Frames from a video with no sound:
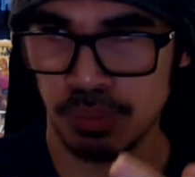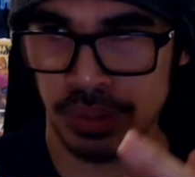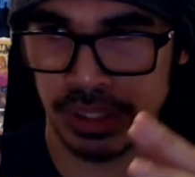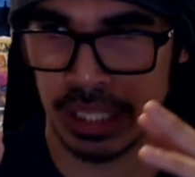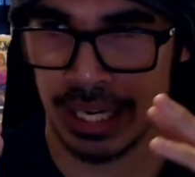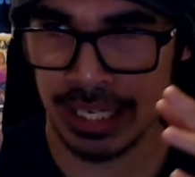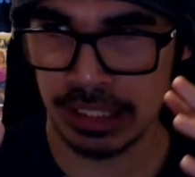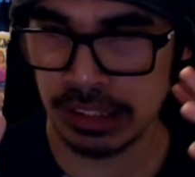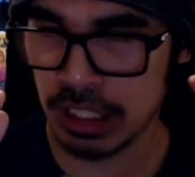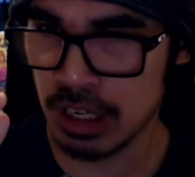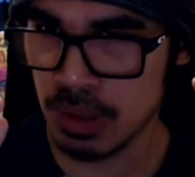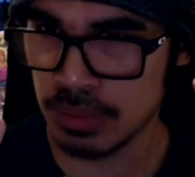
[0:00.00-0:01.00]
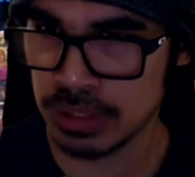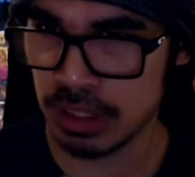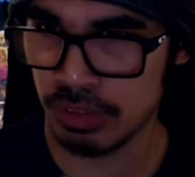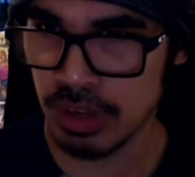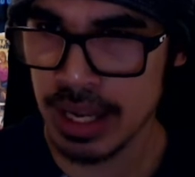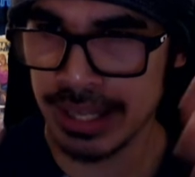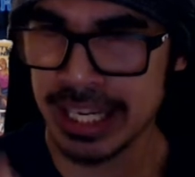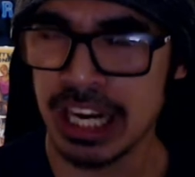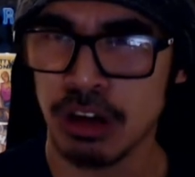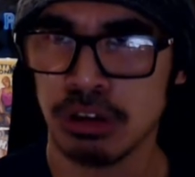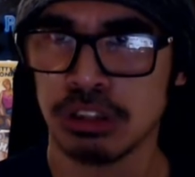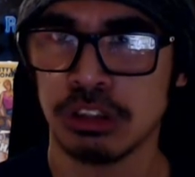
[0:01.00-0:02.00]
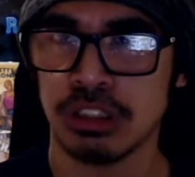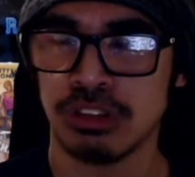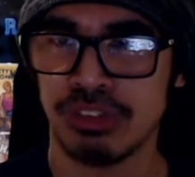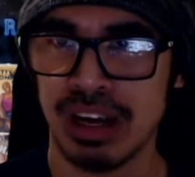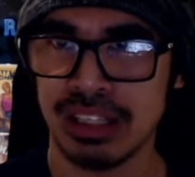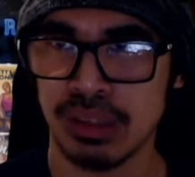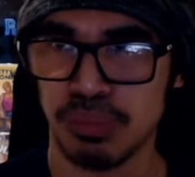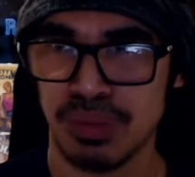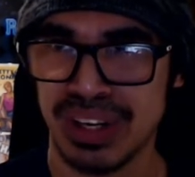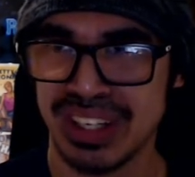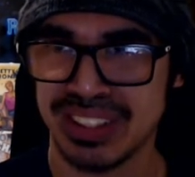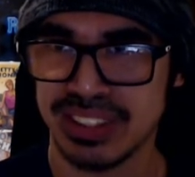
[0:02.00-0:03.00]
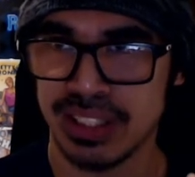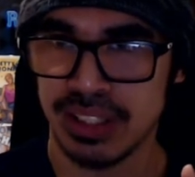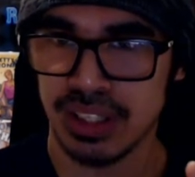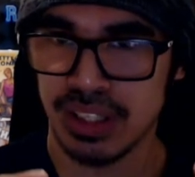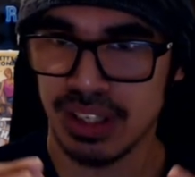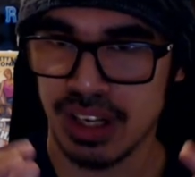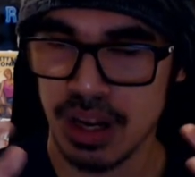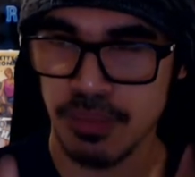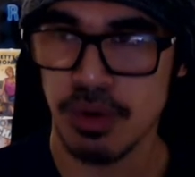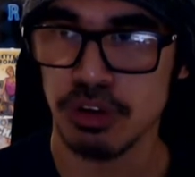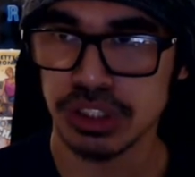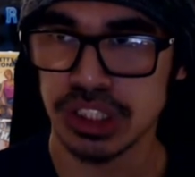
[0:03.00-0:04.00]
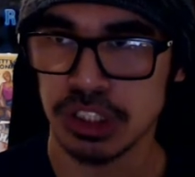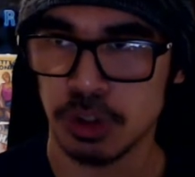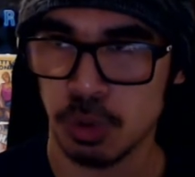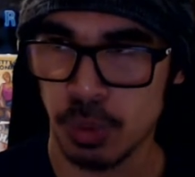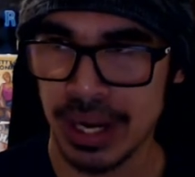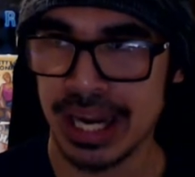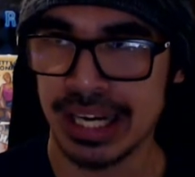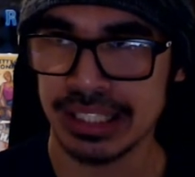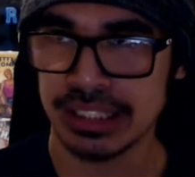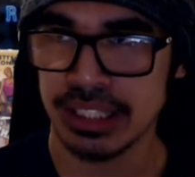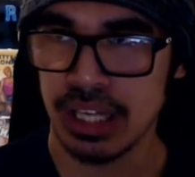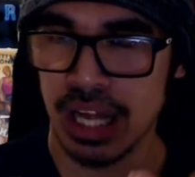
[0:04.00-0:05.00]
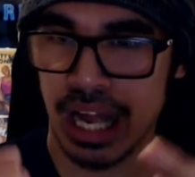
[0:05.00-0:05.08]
but, like, in terms of character development, emotional weight.